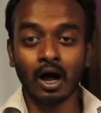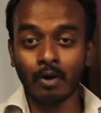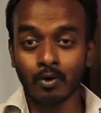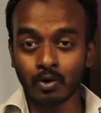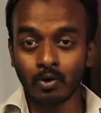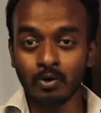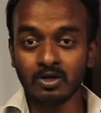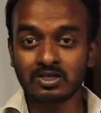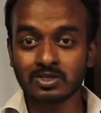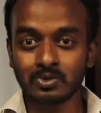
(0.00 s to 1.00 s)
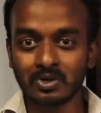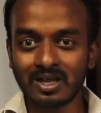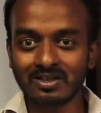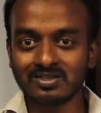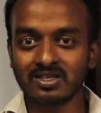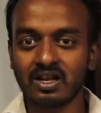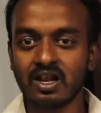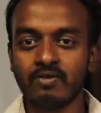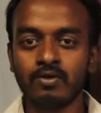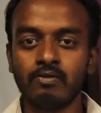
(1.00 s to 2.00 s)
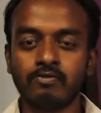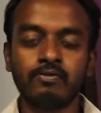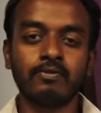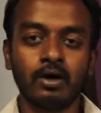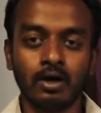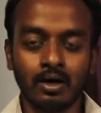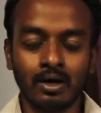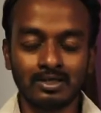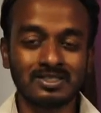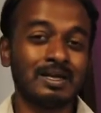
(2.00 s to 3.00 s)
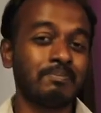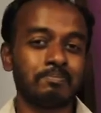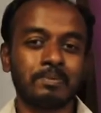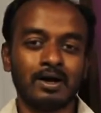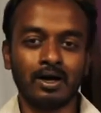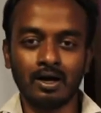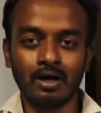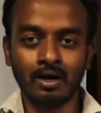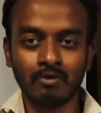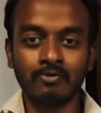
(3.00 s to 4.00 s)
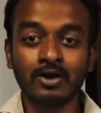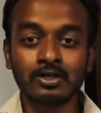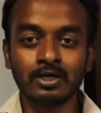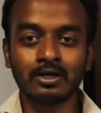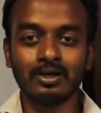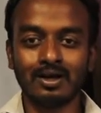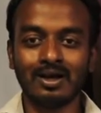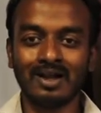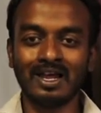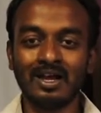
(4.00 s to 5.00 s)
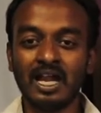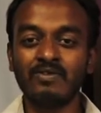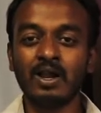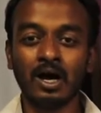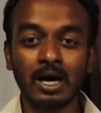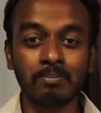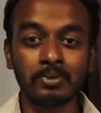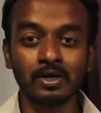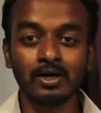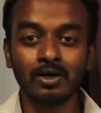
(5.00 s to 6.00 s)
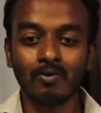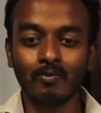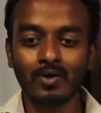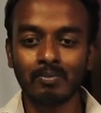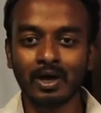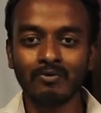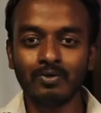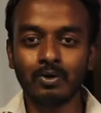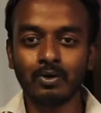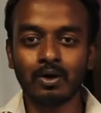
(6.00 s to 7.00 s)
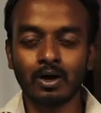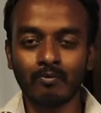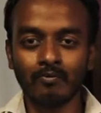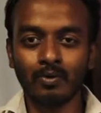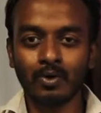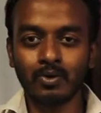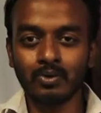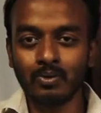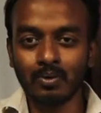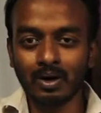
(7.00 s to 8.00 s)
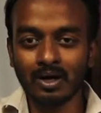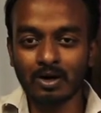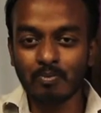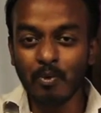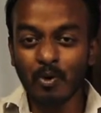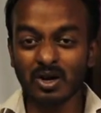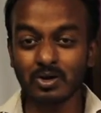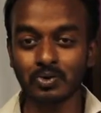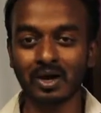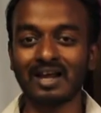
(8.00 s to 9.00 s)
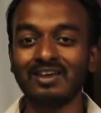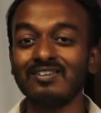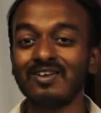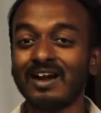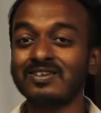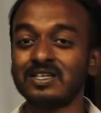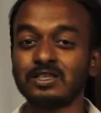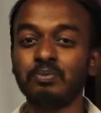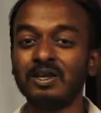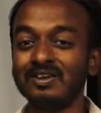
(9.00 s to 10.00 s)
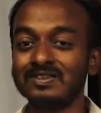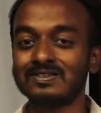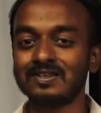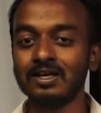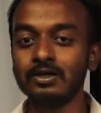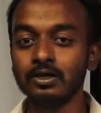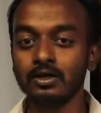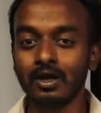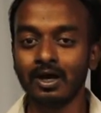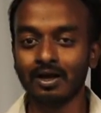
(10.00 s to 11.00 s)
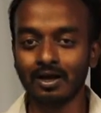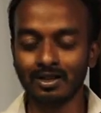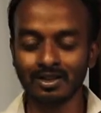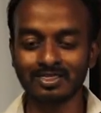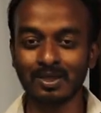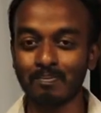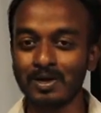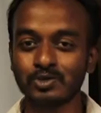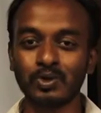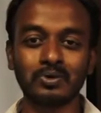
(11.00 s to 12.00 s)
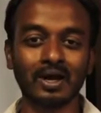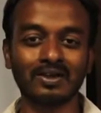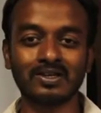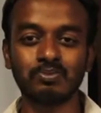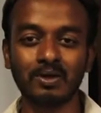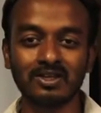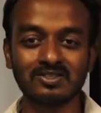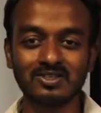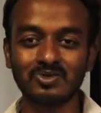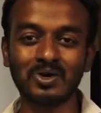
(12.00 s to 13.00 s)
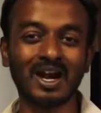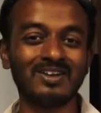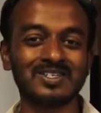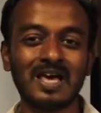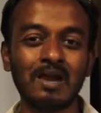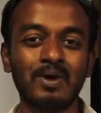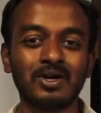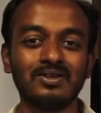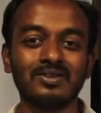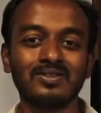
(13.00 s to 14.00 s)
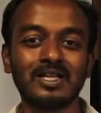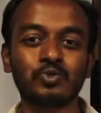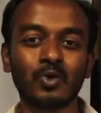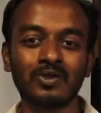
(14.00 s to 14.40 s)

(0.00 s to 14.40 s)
Our goal is to take this a step further, like a level up, whereby we want to get more into tracking the rider's experience, right? And the best way to track experience is through rider's helmet. That's what